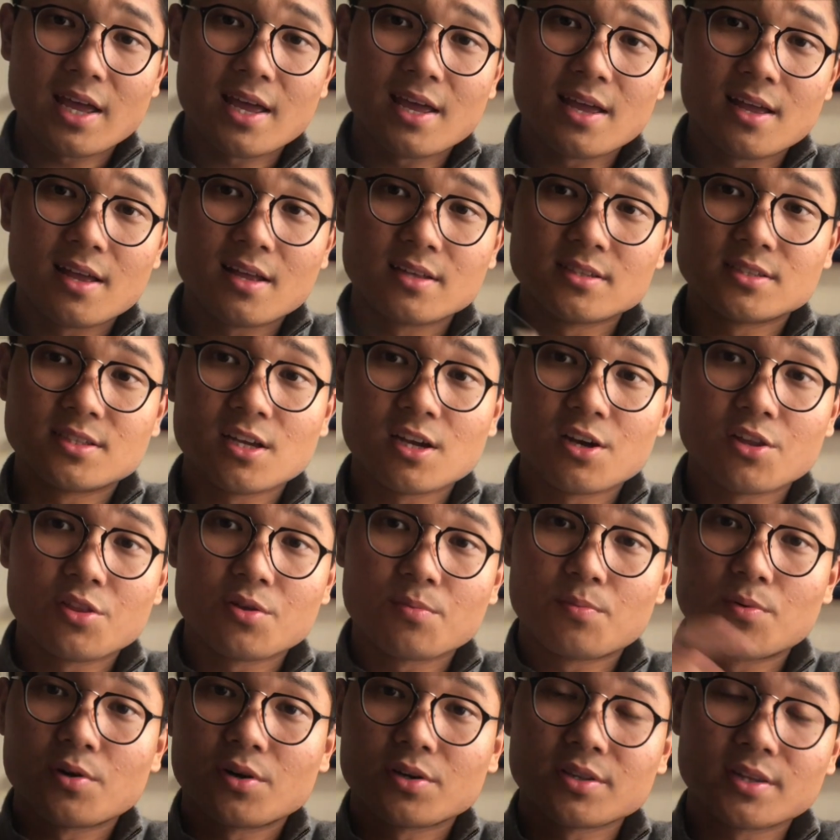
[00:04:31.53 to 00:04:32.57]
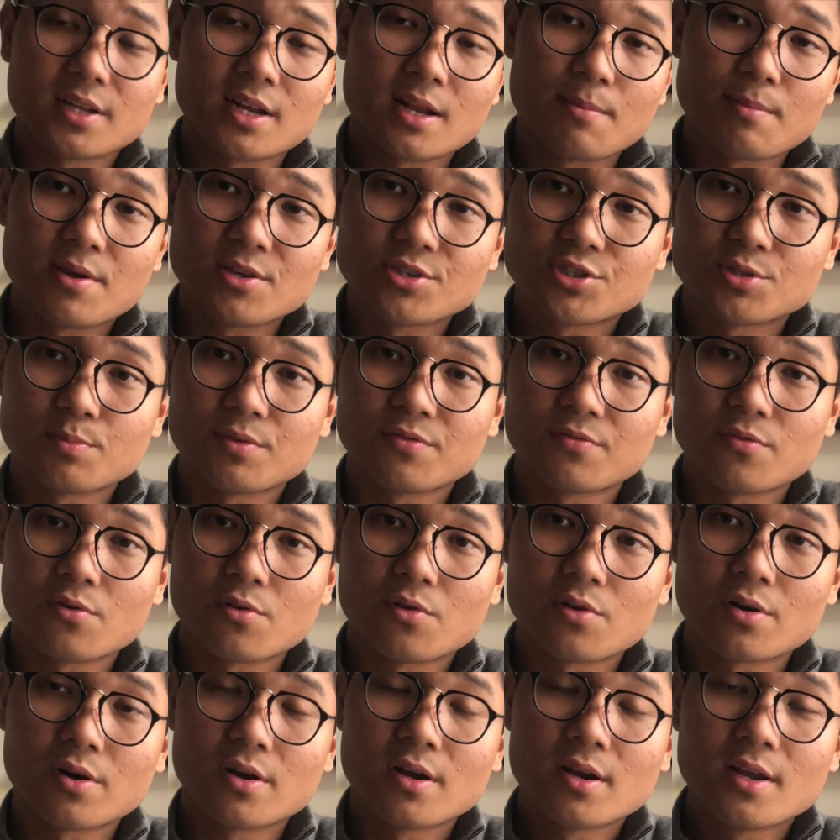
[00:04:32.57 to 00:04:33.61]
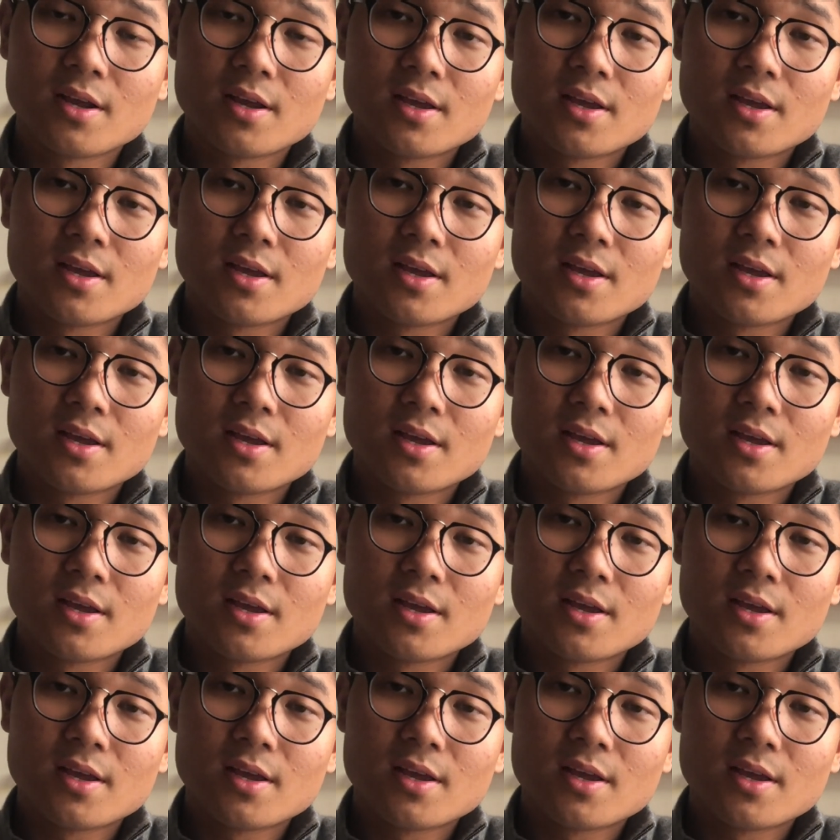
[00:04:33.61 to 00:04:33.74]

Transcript: and the other book that I mentioned before